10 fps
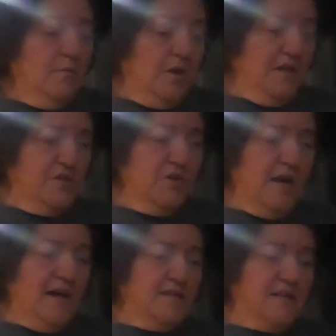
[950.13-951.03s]
I'm gonna let you
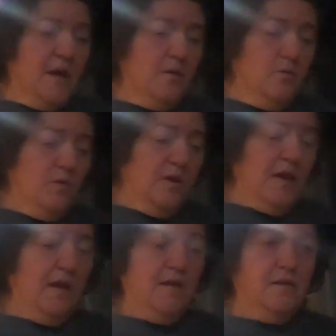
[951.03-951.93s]
guys go
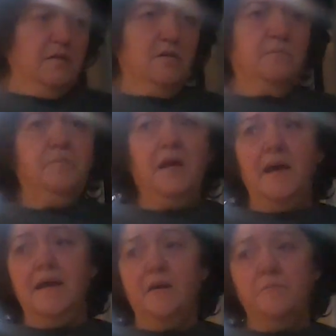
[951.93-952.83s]
and um, but
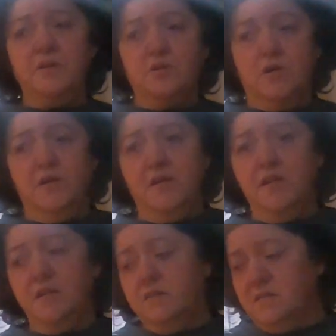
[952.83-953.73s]
I have been trying
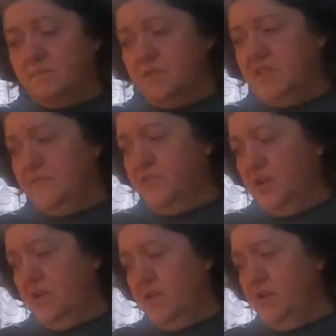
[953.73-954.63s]
to get some stuff
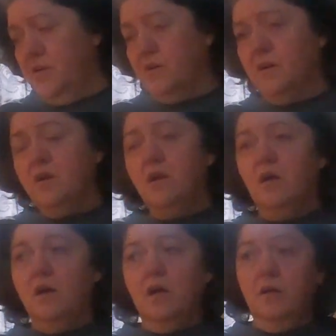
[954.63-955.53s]
done in here
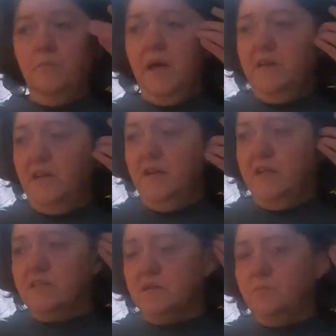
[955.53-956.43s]
um, I did
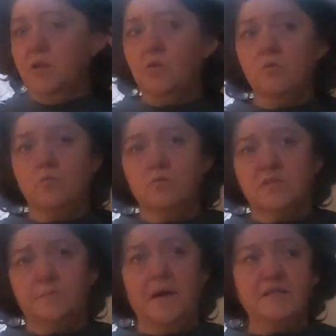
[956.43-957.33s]
get some little
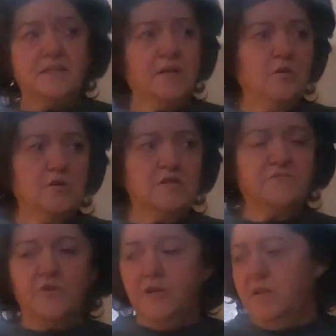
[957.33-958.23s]
space
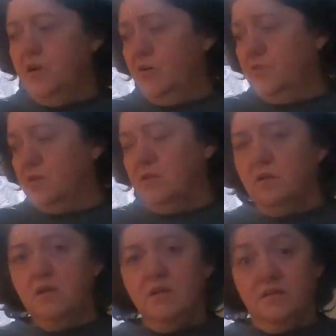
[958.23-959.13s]
heaters for in here the,
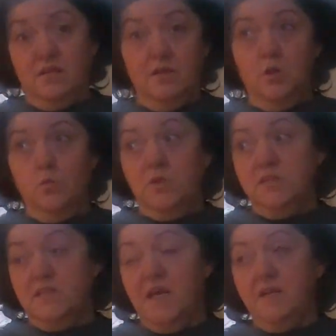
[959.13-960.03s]
the little
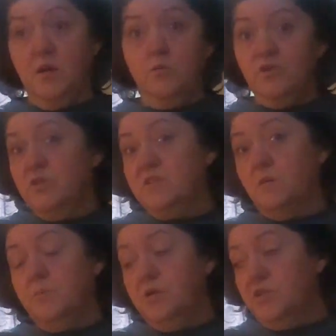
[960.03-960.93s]
ones that don't use
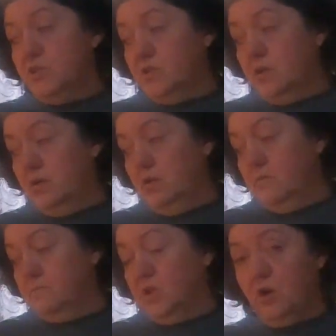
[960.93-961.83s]
so much
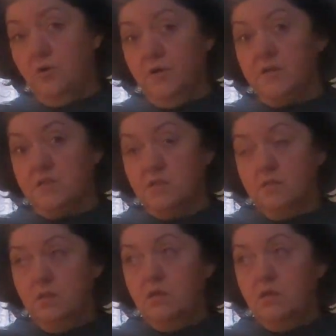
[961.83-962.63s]
um, current